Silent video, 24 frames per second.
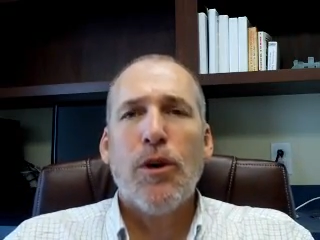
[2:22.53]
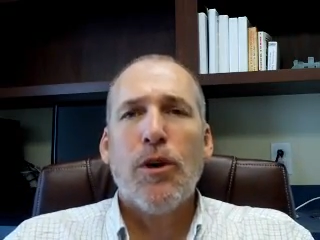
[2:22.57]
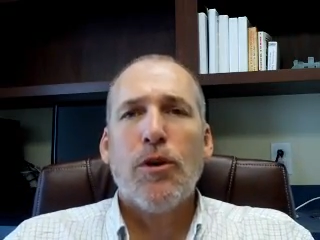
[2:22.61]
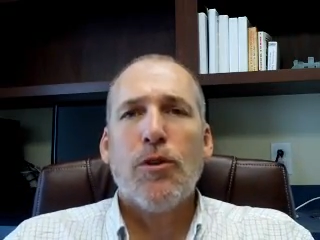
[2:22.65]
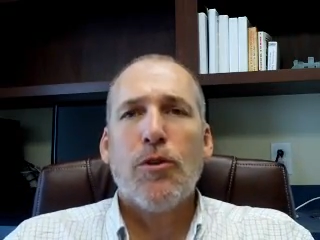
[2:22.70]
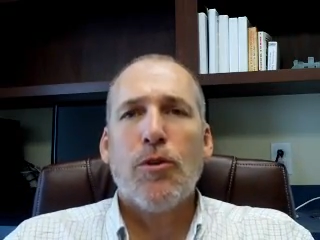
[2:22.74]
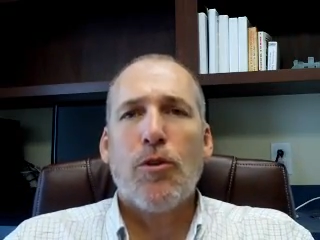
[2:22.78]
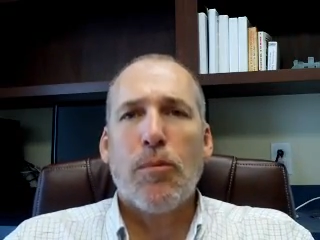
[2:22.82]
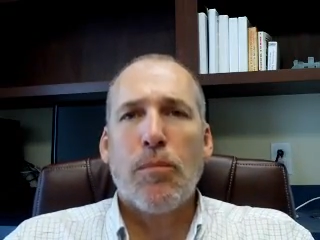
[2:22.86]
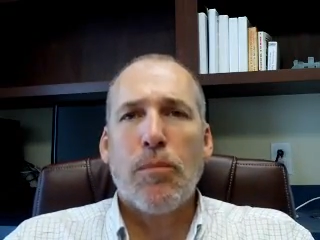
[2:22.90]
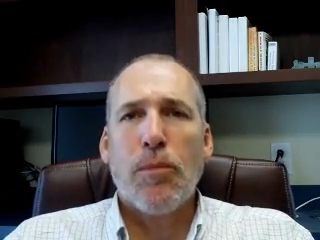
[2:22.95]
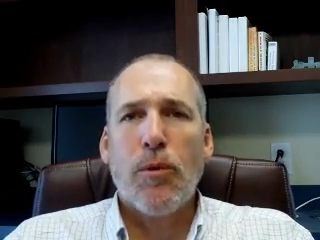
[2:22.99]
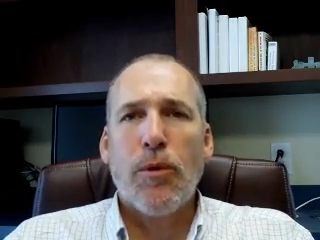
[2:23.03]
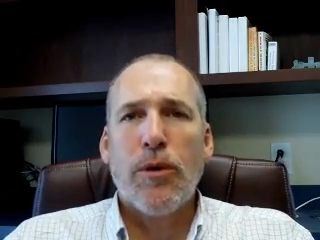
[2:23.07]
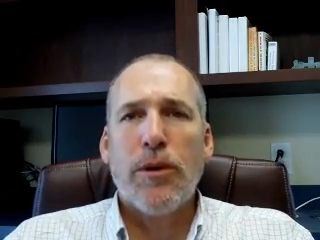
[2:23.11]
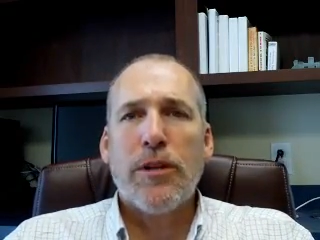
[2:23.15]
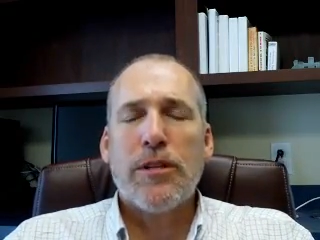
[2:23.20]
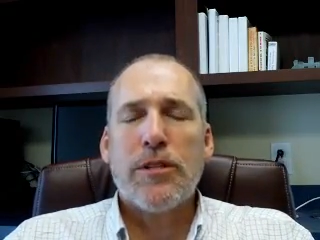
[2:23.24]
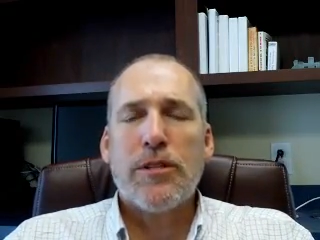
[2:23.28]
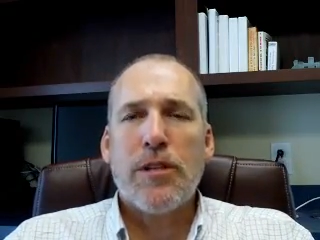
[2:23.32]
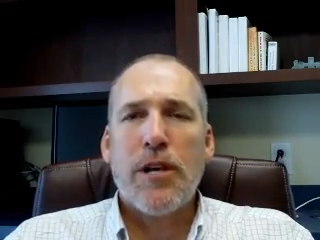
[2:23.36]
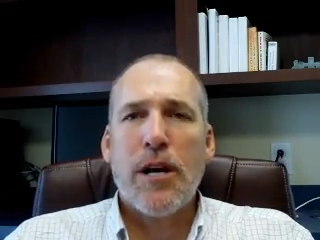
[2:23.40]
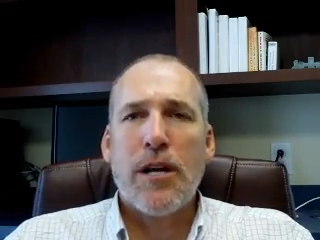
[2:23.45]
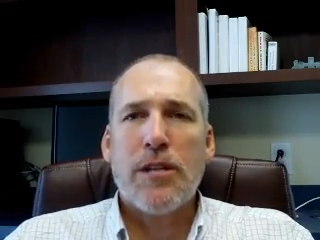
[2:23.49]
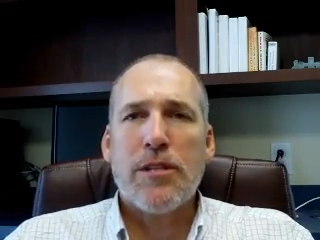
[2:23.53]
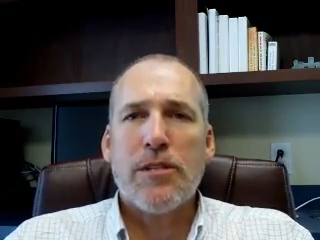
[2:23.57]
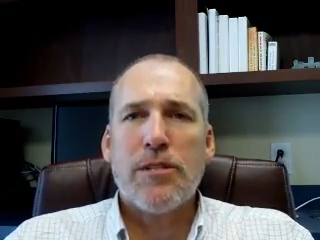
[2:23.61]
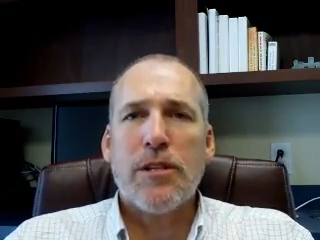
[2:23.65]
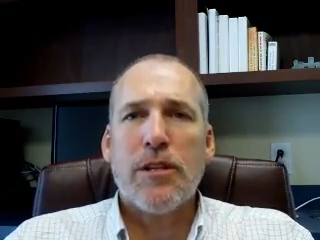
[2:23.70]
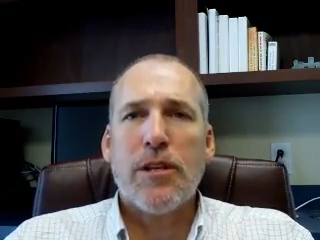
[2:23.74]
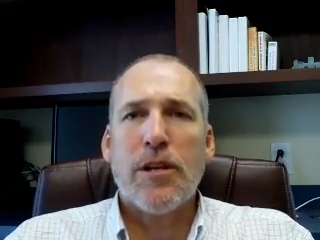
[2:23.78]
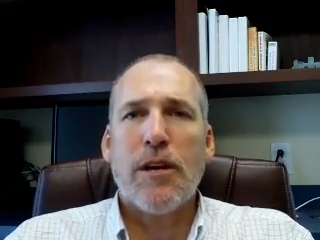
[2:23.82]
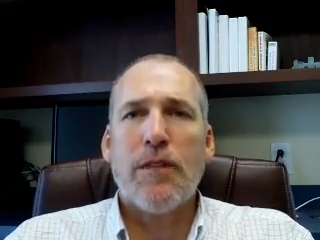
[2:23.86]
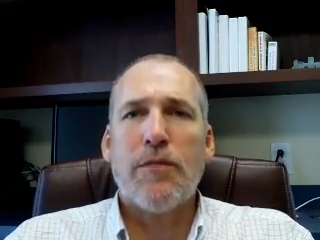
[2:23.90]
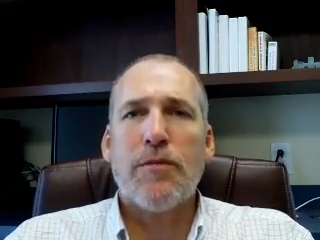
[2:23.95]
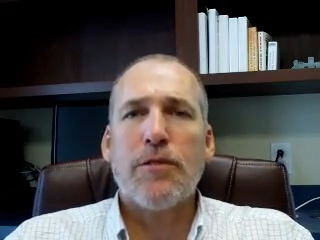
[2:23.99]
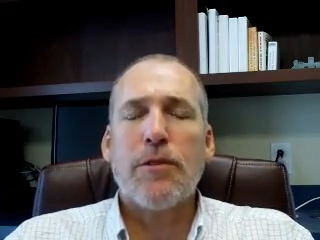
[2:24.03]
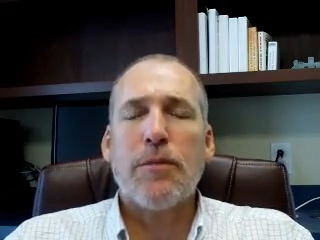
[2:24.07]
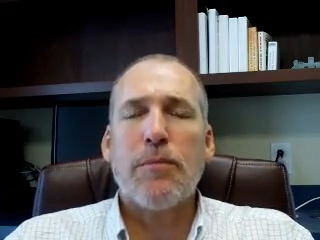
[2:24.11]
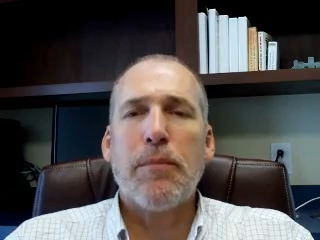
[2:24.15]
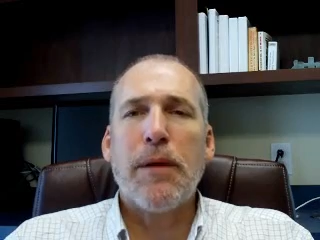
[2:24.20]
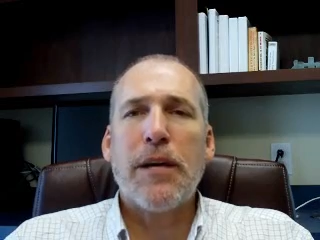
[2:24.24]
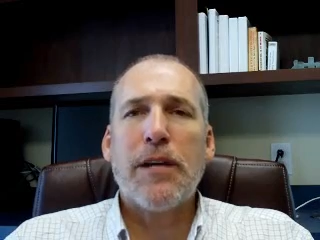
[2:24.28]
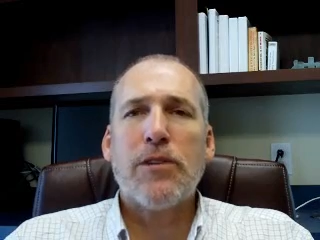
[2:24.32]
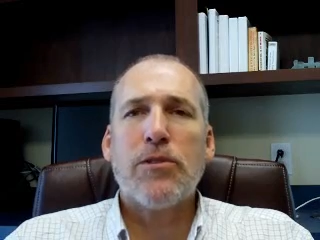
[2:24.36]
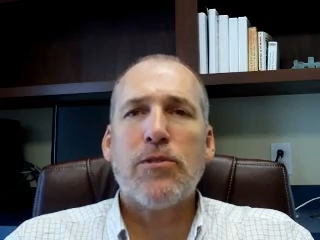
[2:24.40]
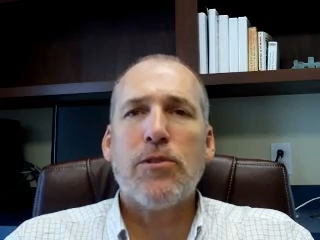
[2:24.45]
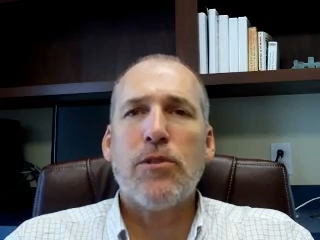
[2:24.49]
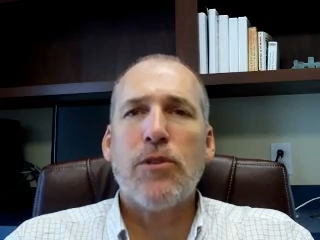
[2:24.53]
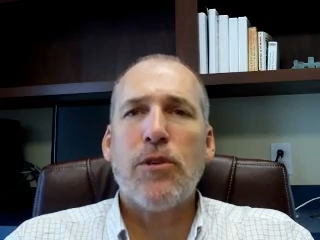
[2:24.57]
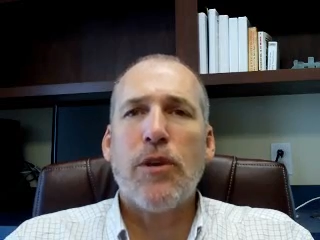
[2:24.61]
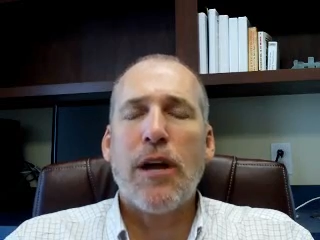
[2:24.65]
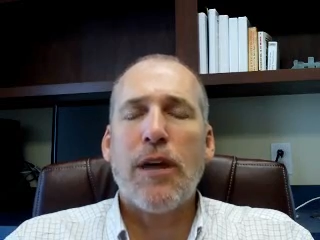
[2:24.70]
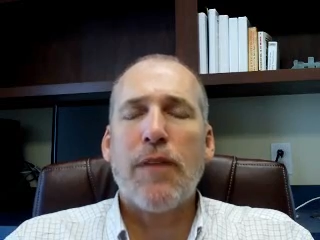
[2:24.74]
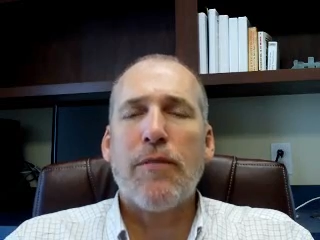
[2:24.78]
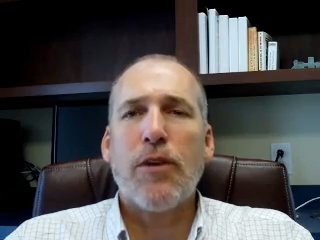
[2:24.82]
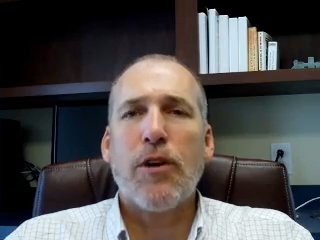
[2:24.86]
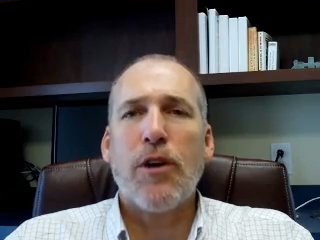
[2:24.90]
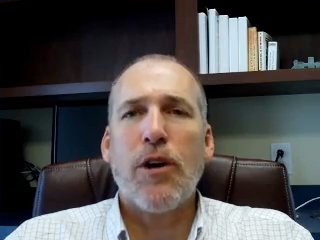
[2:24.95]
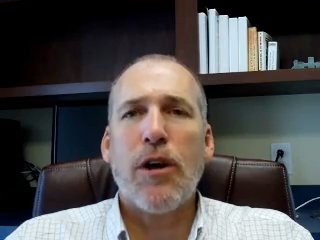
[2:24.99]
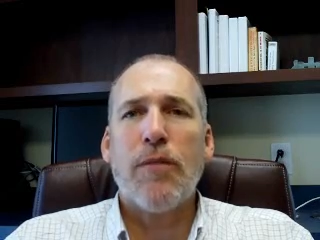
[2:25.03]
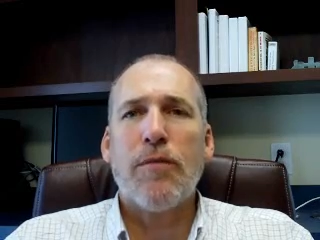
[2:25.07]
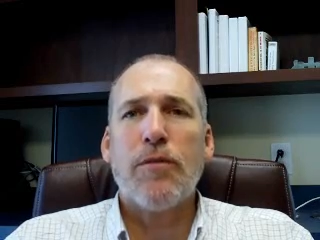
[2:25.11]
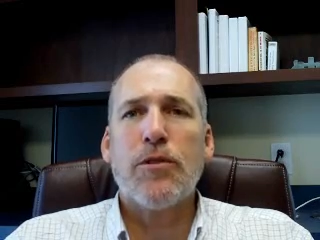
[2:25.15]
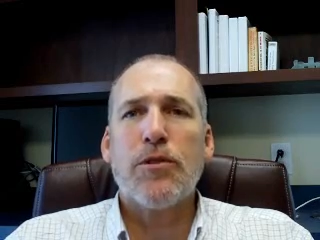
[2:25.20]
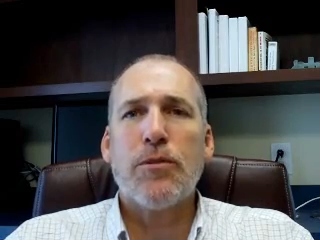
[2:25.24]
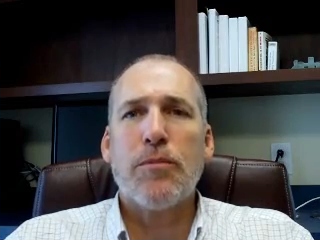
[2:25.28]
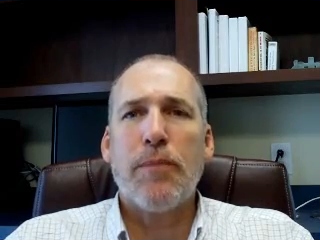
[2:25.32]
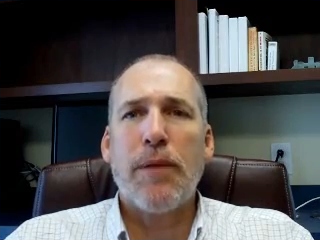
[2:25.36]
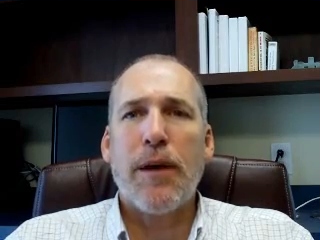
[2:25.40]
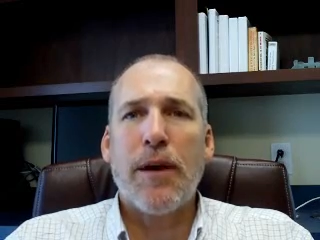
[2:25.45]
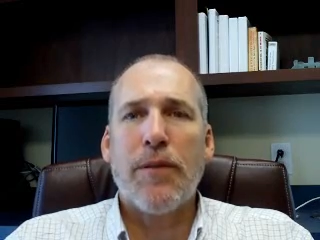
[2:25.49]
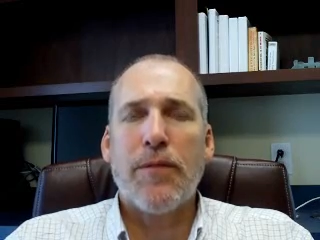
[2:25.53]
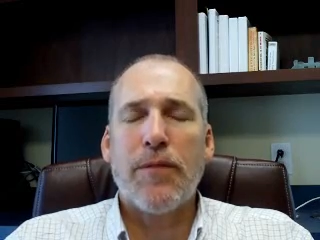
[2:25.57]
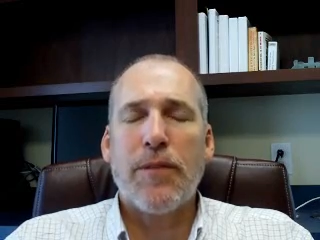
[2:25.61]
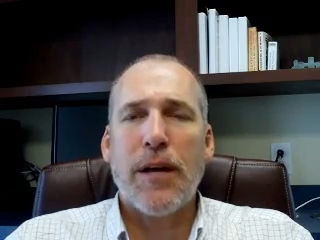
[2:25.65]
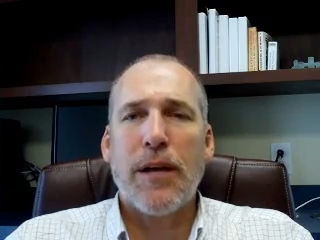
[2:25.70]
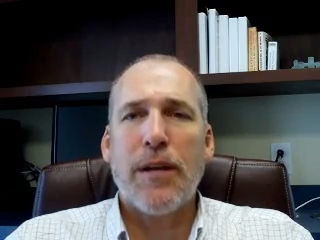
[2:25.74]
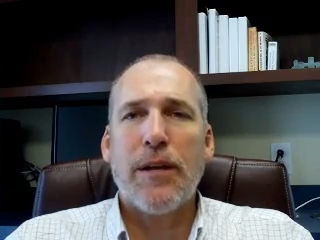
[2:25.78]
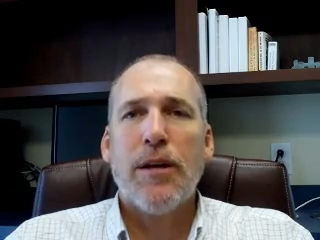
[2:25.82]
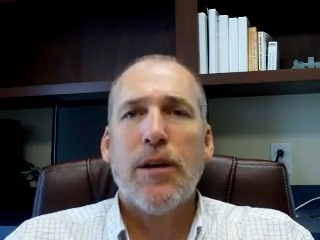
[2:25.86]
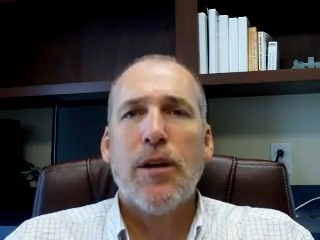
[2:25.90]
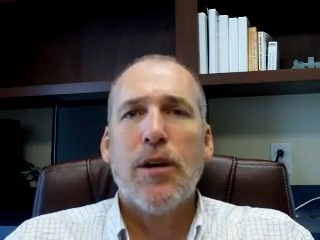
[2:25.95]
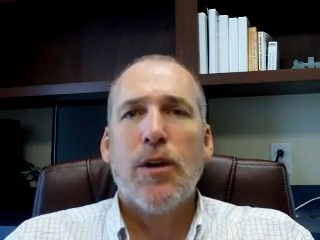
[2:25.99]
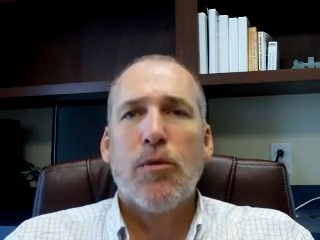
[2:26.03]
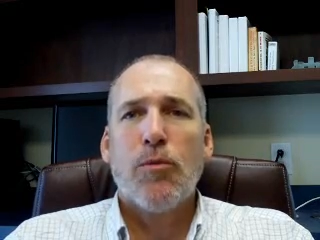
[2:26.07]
your employee dishonesty coverage and make sure you have a coverage amount that